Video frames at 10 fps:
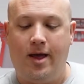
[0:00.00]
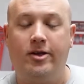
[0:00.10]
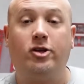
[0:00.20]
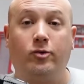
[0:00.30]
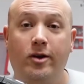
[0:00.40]

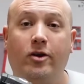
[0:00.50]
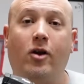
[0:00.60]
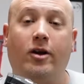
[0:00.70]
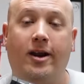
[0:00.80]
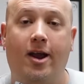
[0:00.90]
The
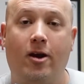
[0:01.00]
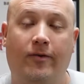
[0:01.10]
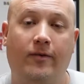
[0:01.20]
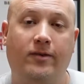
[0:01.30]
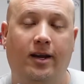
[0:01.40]
trigger on an
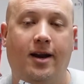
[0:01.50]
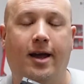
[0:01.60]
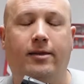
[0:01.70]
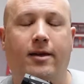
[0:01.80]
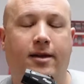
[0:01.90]
AR-15,
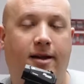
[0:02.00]
I think,